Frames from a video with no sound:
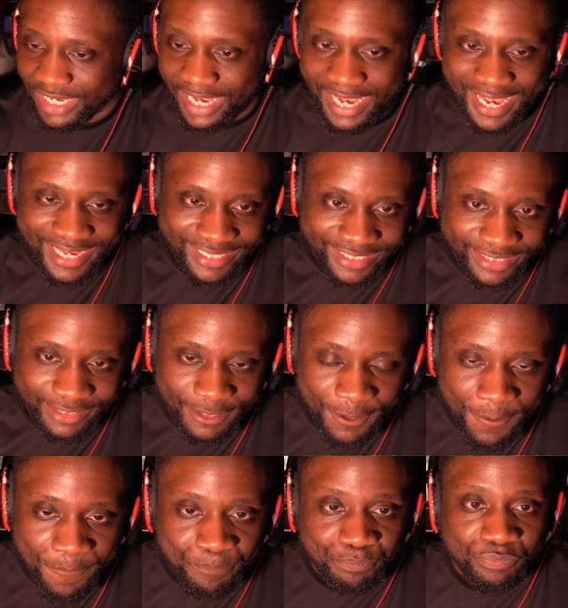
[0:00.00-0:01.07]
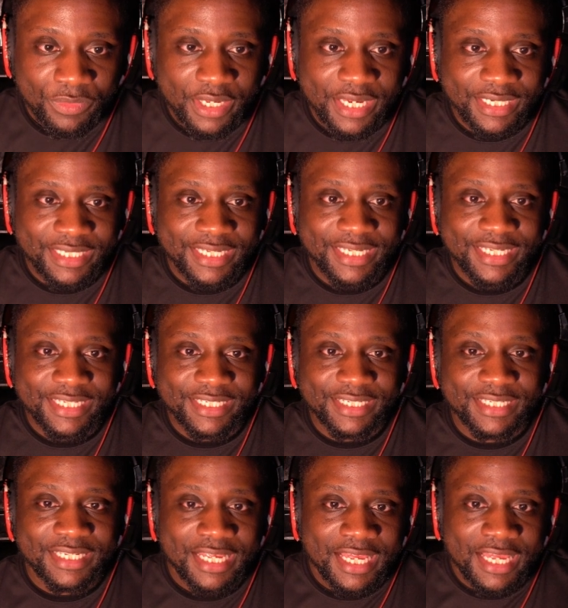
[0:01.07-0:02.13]
at it. It
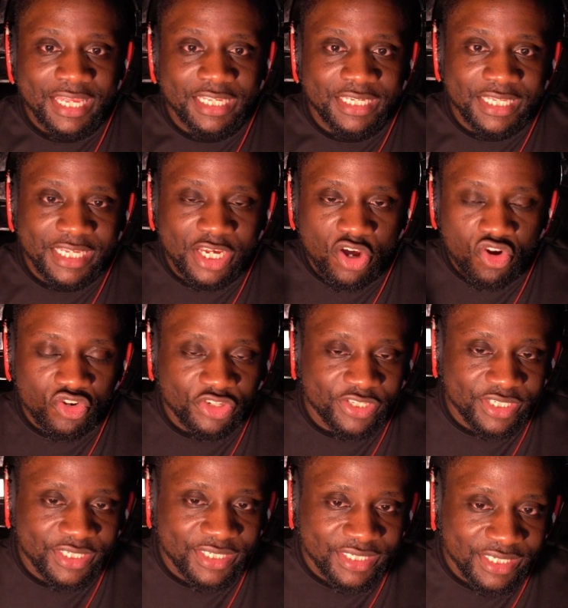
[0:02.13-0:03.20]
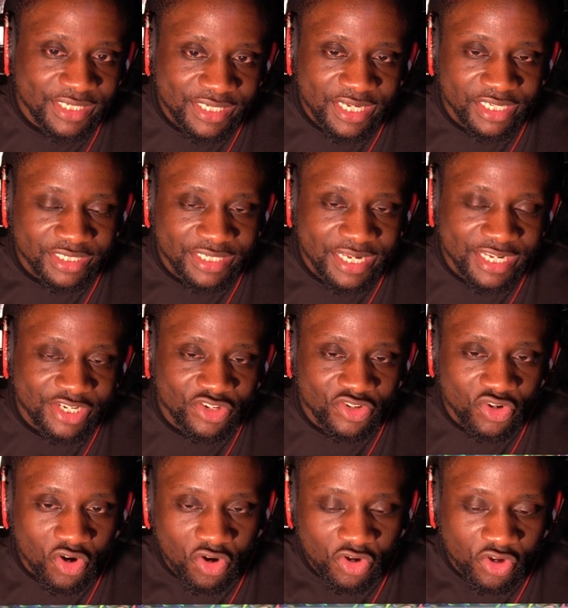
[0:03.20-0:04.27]
is the Arceus EX and
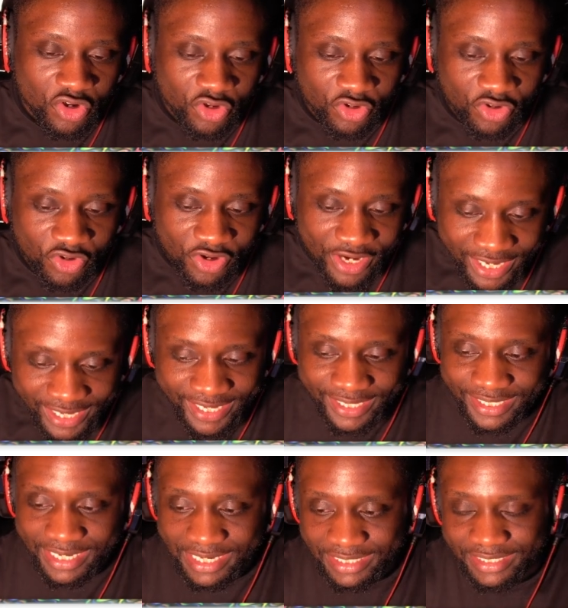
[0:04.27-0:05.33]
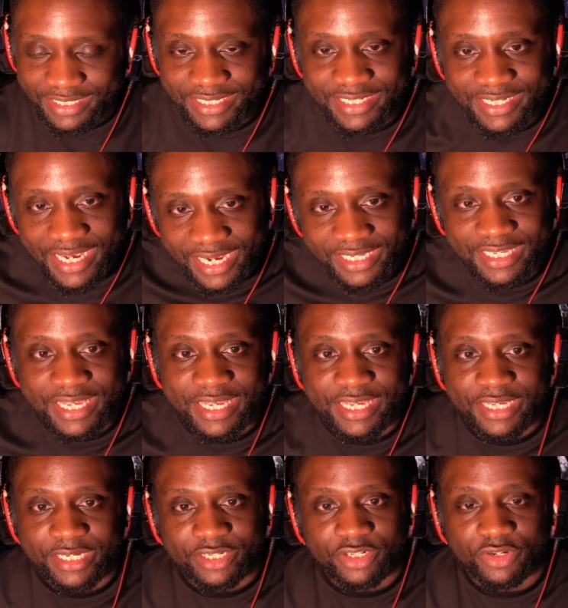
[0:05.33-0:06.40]
Darkrai deck
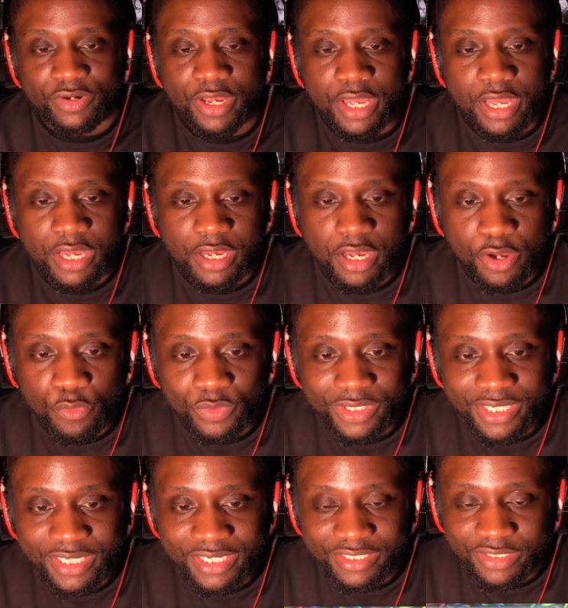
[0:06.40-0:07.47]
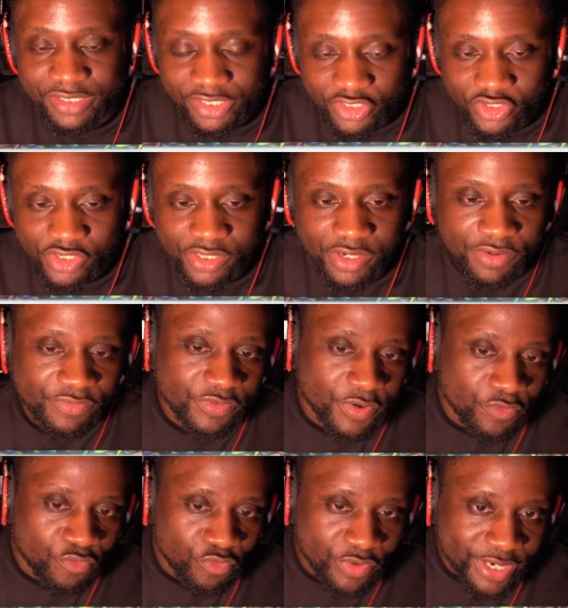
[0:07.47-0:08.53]
here, with the addition of a
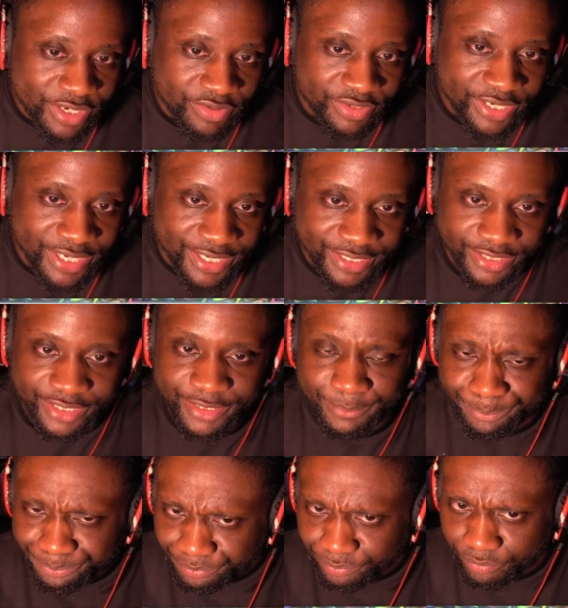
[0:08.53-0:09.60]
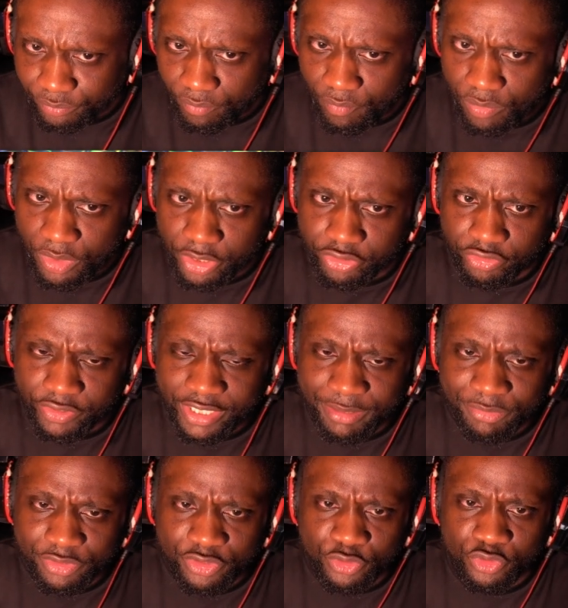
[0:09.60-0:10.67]
rare candy. You're
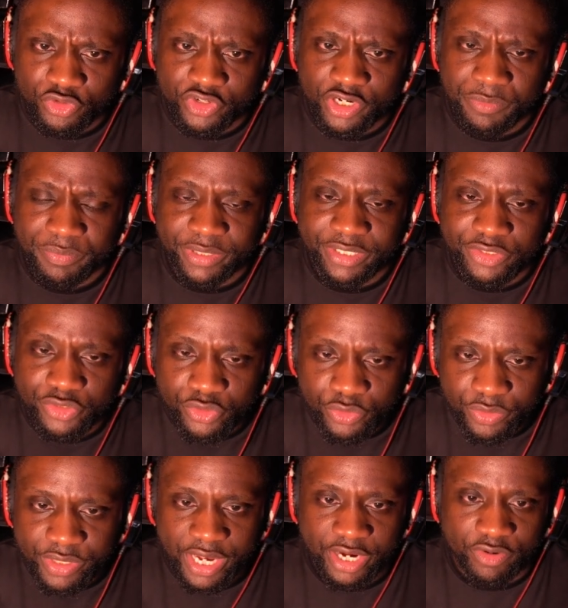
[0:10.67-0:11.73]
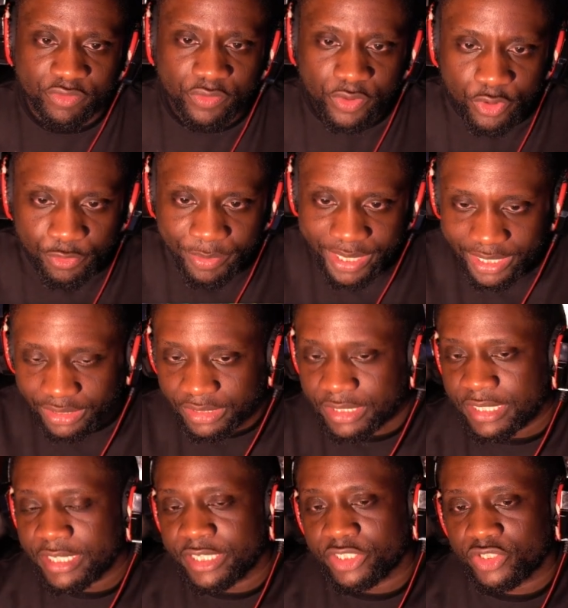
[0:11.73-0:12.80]
able to jump into that Crobat.
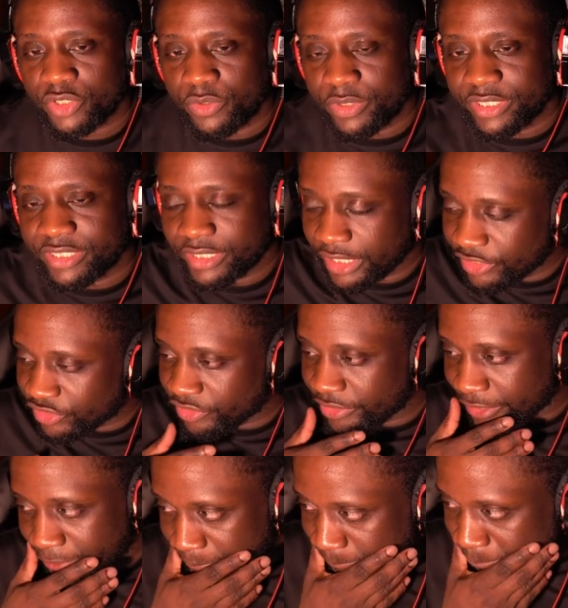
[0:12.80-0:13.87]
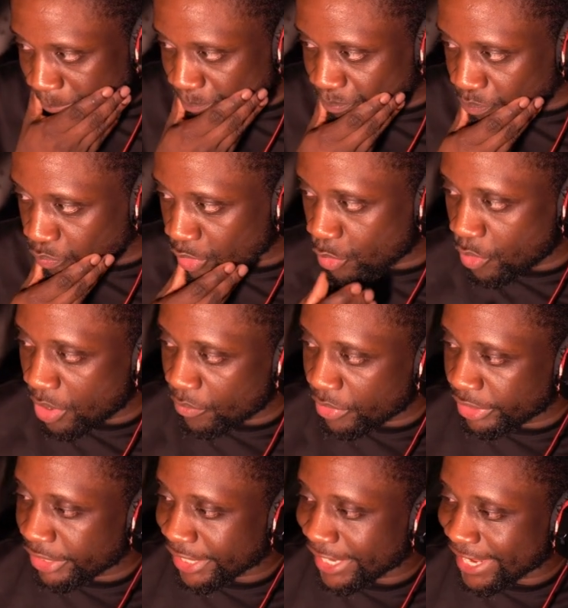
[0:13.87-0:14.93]
So essentially what we're
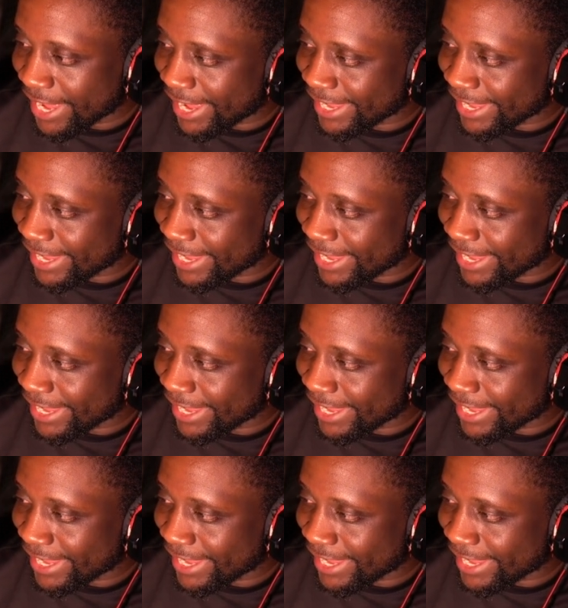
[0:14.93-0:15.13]
looking at